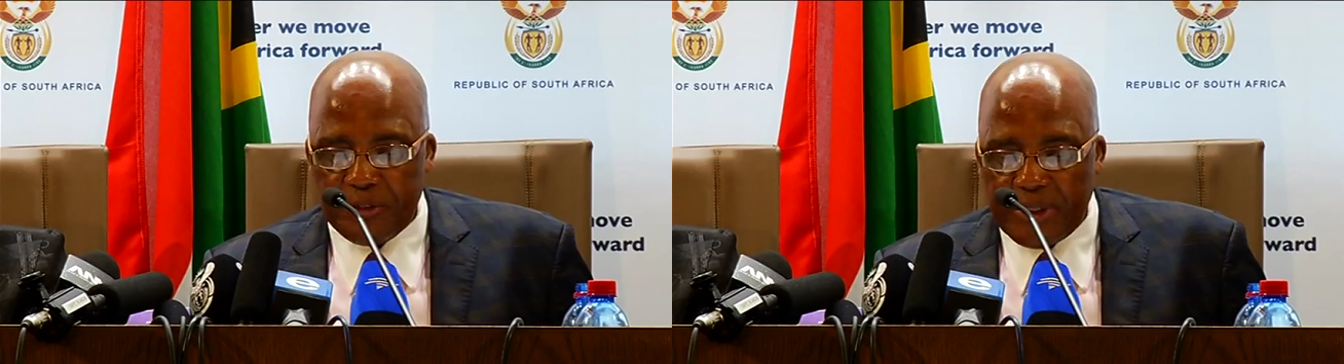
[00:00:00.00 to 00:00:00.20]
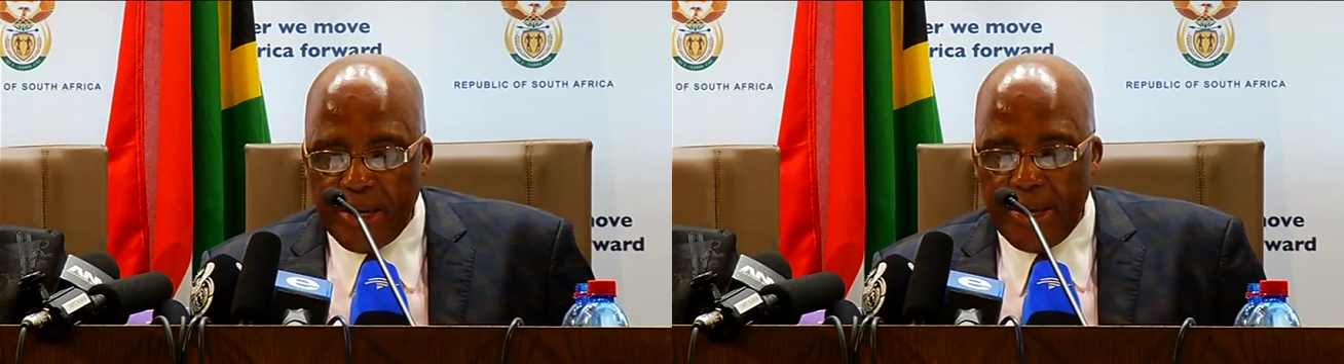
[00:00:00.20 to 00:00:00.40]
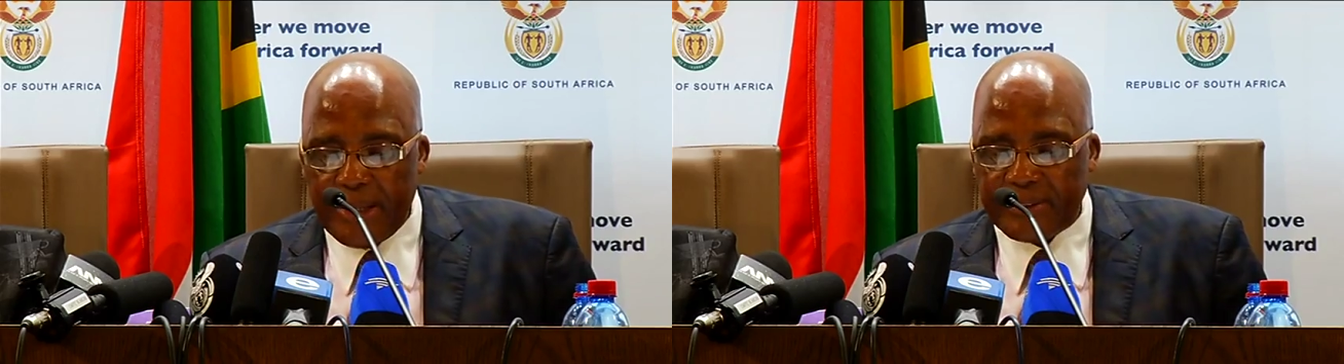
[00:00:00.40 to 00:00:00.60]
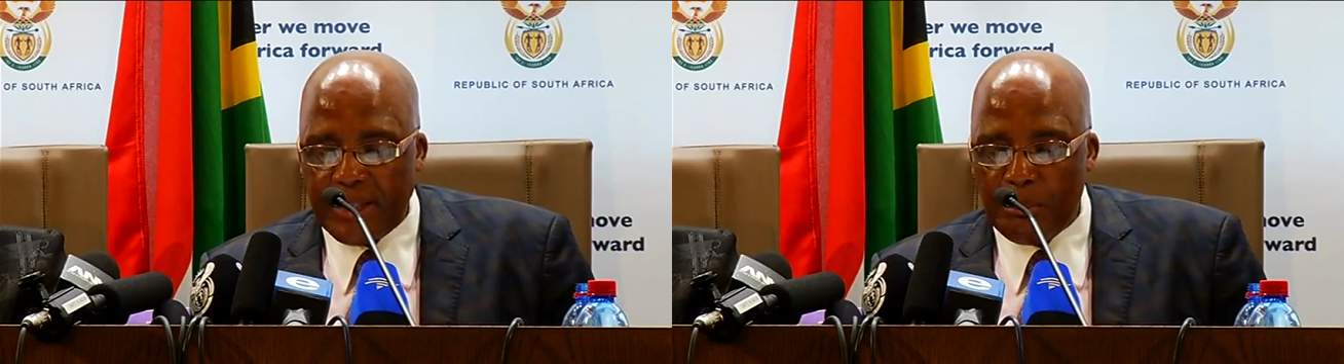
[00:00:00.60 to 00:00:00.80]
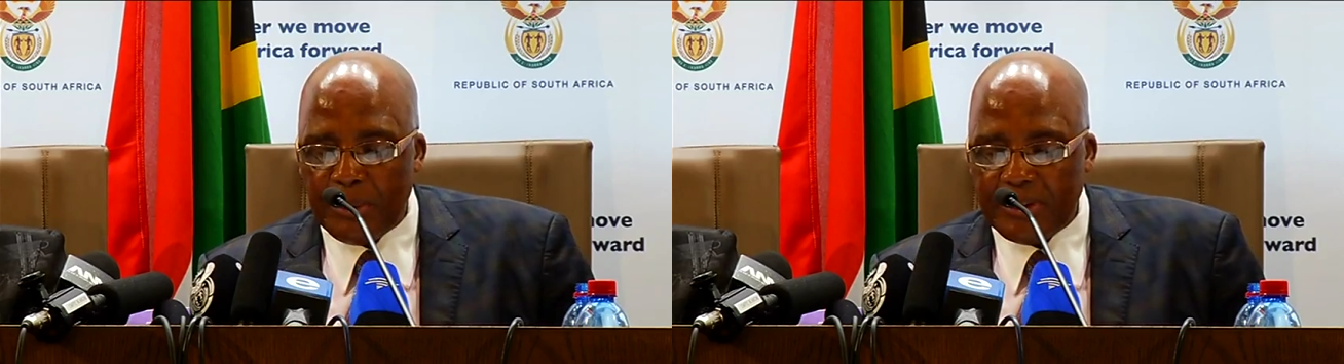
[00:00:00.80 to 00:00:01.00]

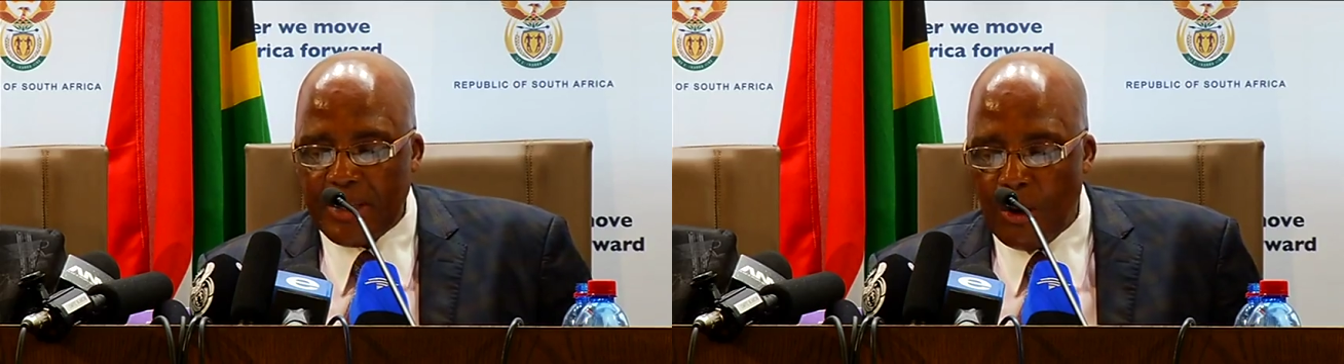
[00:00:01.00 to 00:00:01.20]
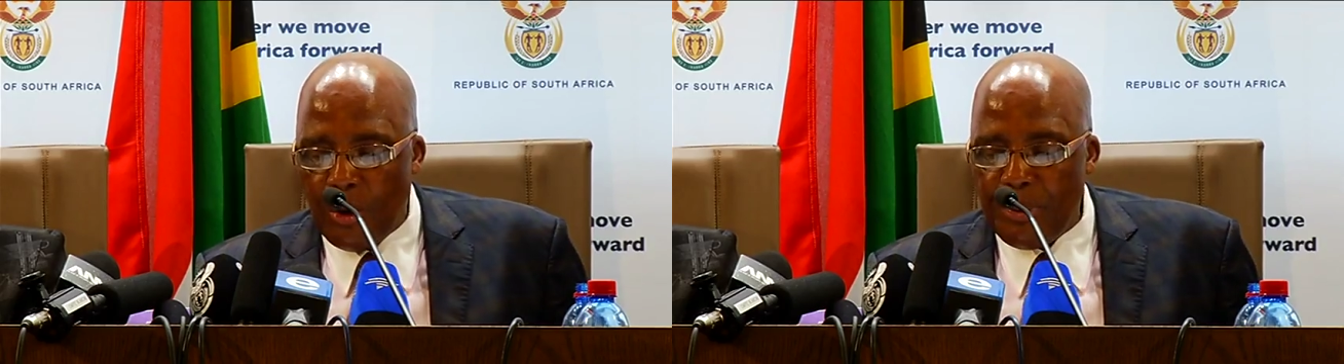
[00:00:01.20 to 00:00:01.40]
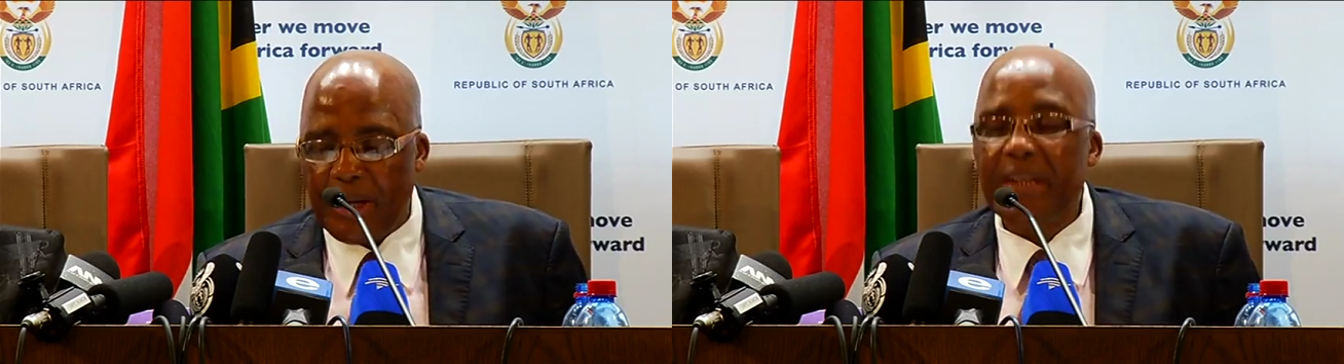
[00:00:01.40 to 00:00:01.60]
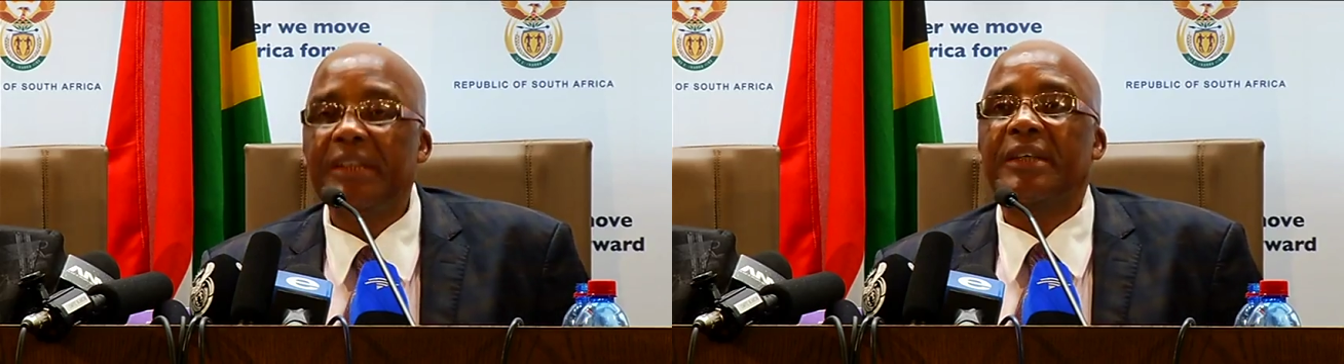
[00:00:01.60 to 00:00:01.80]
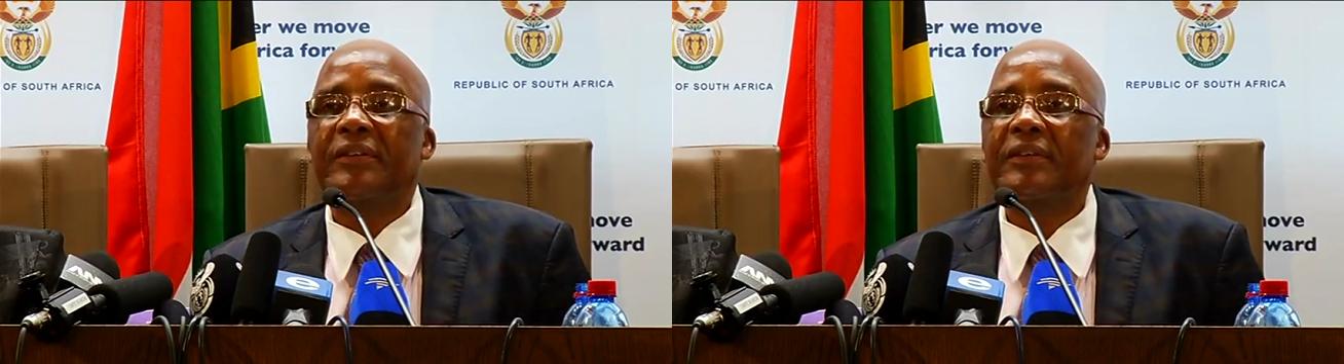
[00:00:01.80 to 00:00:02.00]
established their
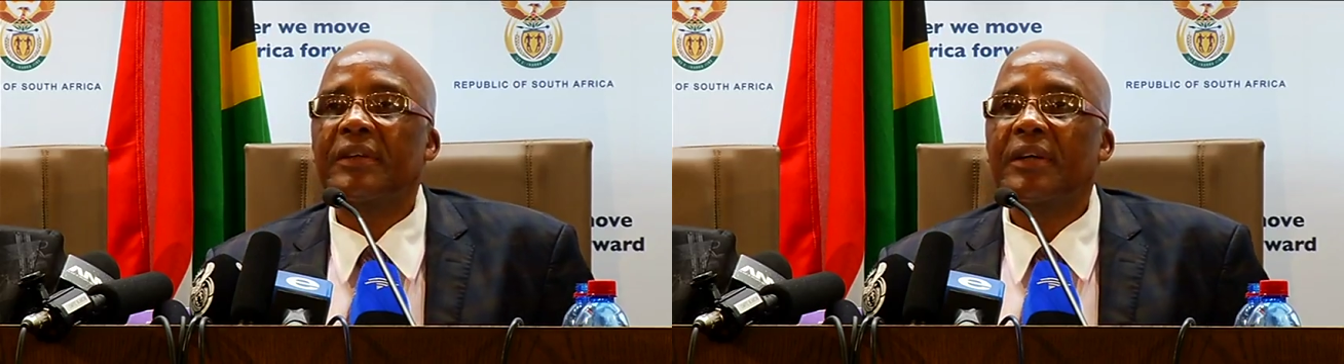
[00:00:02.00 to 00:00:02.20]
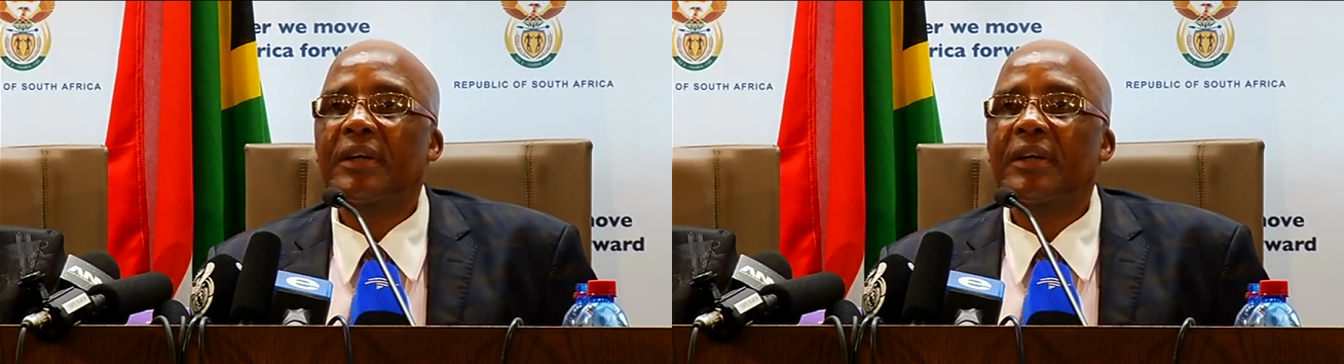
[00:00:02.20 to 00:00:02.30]
operations